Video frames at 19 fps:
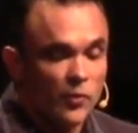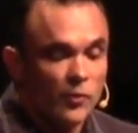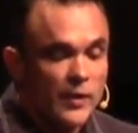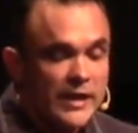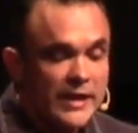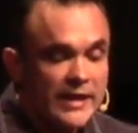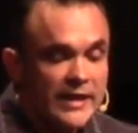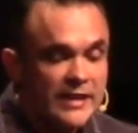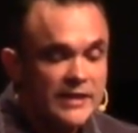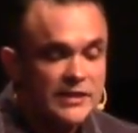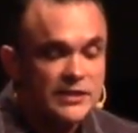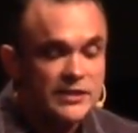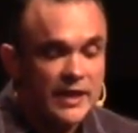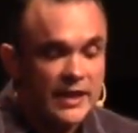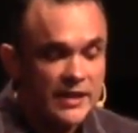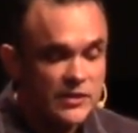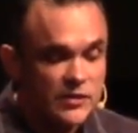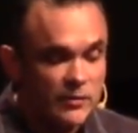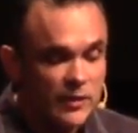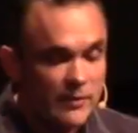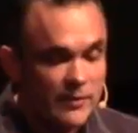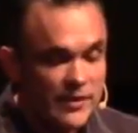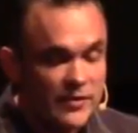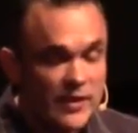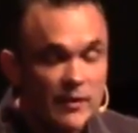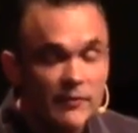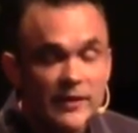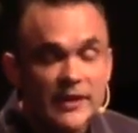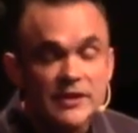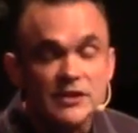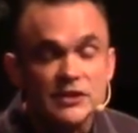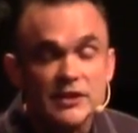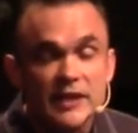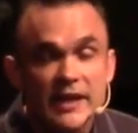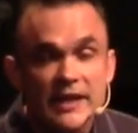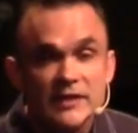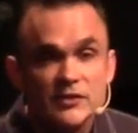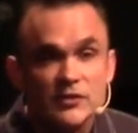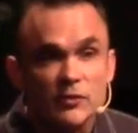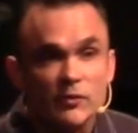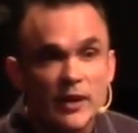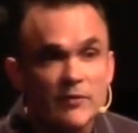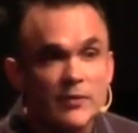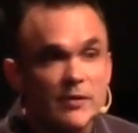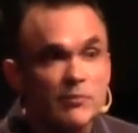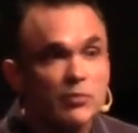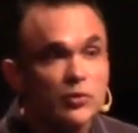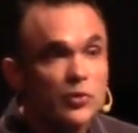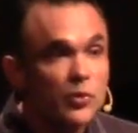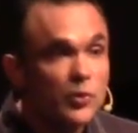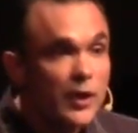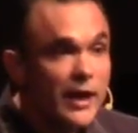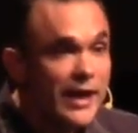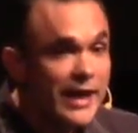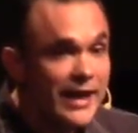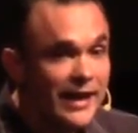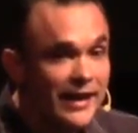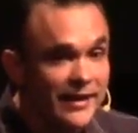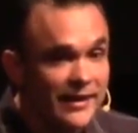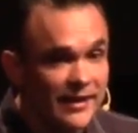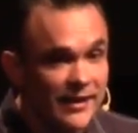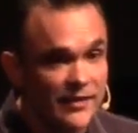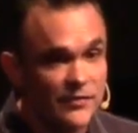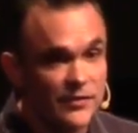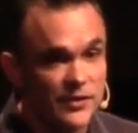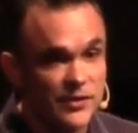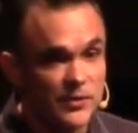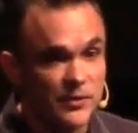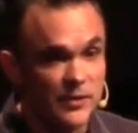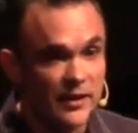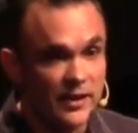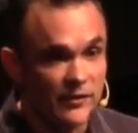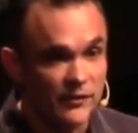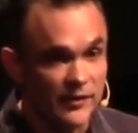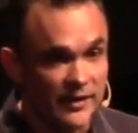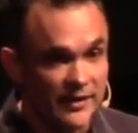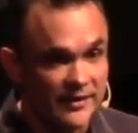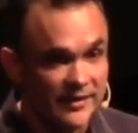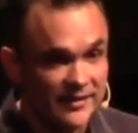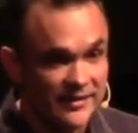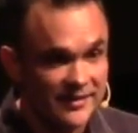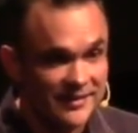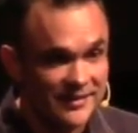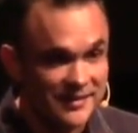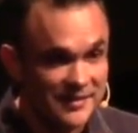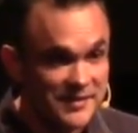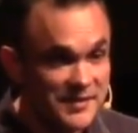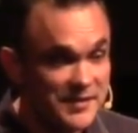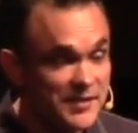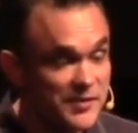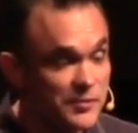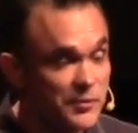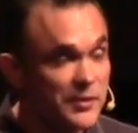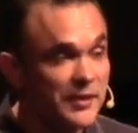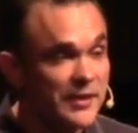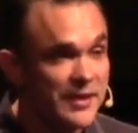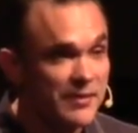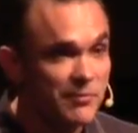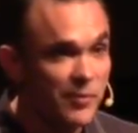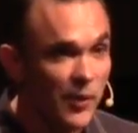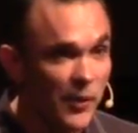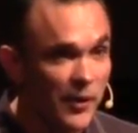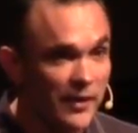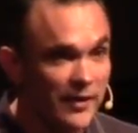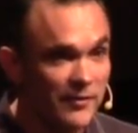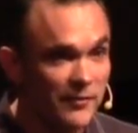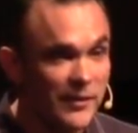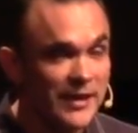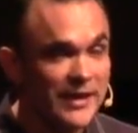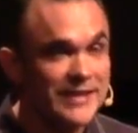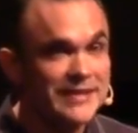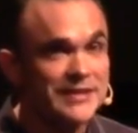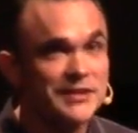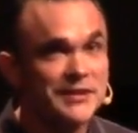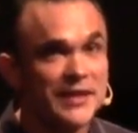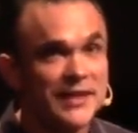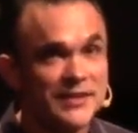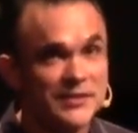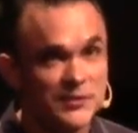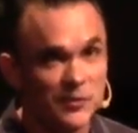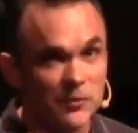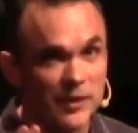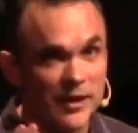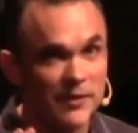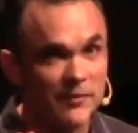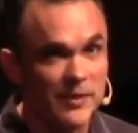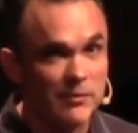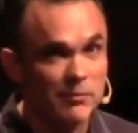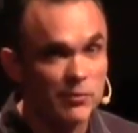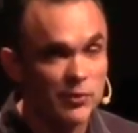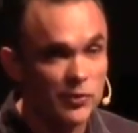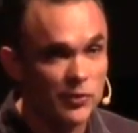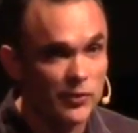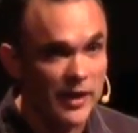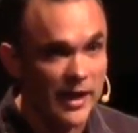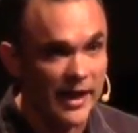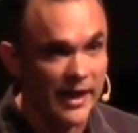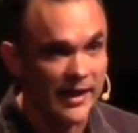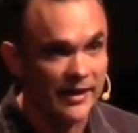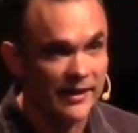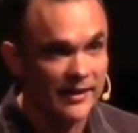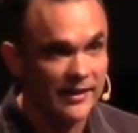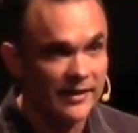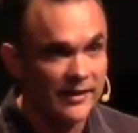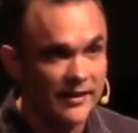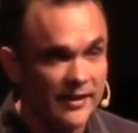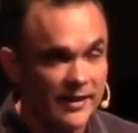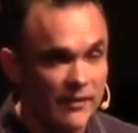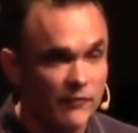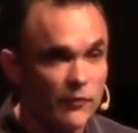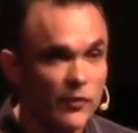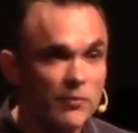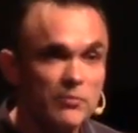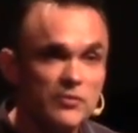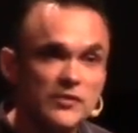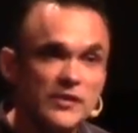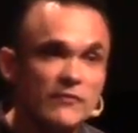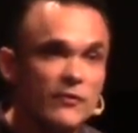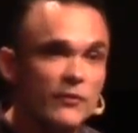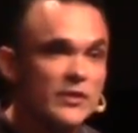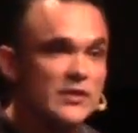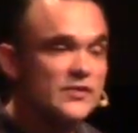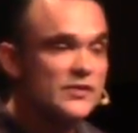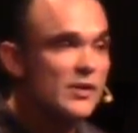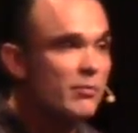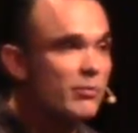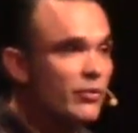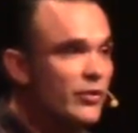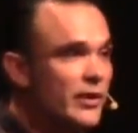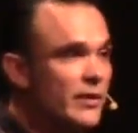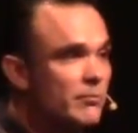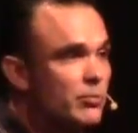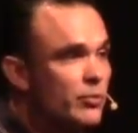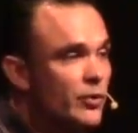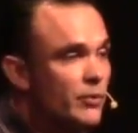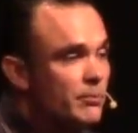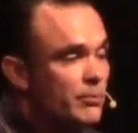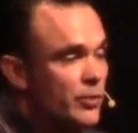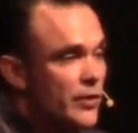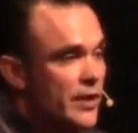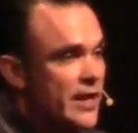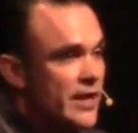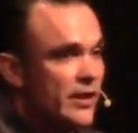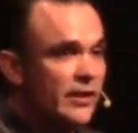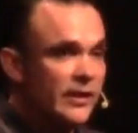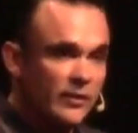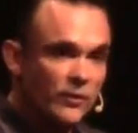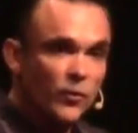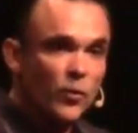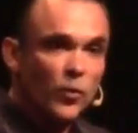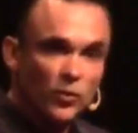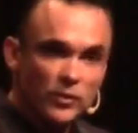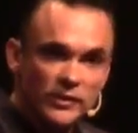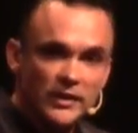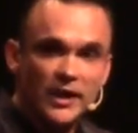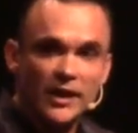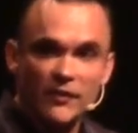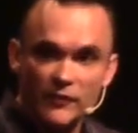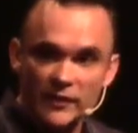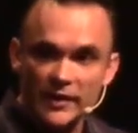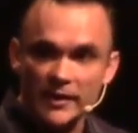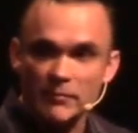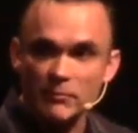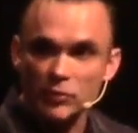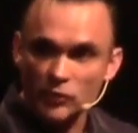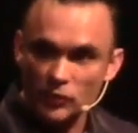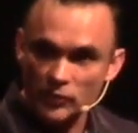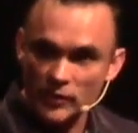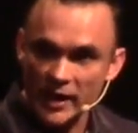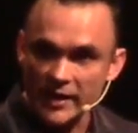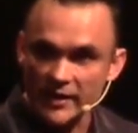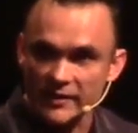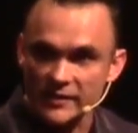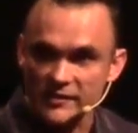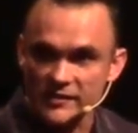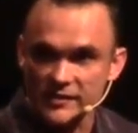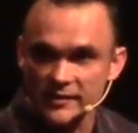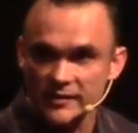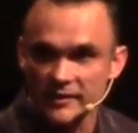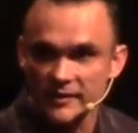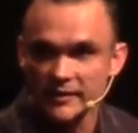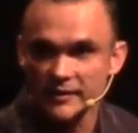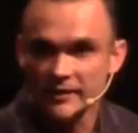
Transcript: We need to change the way we think. We need to change the way we pray in the new covenant. This is really important. We need to change the way we pray. If we're still praying like old covenant prayers,